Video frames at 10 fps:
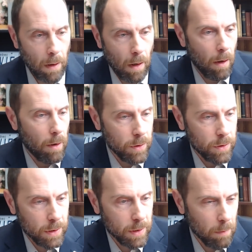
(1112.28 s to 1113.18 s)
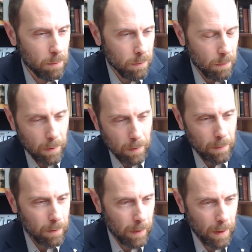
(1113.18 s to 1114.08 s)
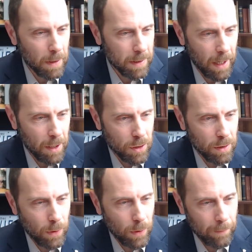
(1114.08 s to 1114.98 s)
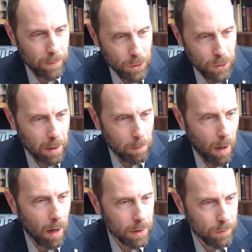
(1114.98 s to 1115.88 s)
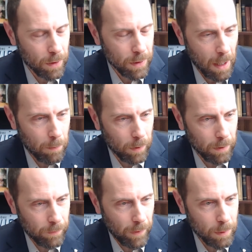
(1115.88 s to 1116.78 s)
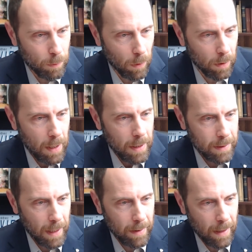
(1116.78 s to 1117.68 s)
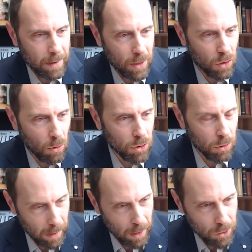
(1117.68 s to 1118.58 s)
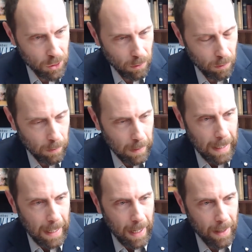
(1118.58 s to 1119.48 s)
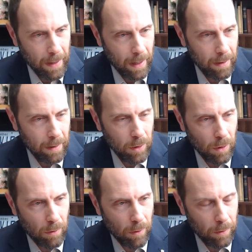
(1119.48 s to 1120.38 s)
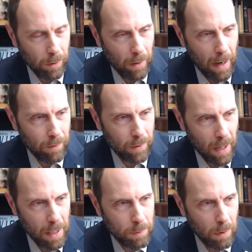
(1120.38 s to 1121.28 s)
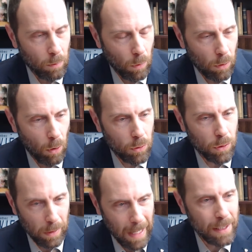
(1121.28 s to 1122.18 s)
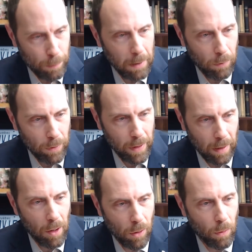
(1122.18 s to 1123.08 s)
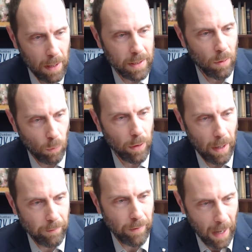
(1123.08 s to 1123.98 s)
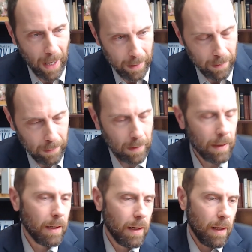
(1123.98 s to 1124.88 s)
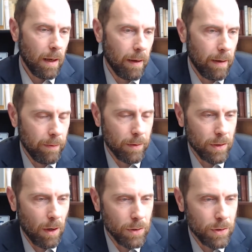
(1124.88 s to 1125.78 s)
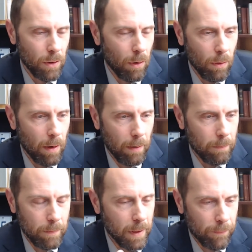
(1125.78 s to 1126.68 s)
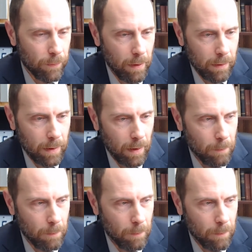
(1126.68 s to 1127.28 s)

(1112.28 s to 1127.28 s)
There's some limitations. You have to check a box, for example, in Facebook saying that it's a social issue, and then your advertisement will go to less people than otherwise it would have had. There's also different,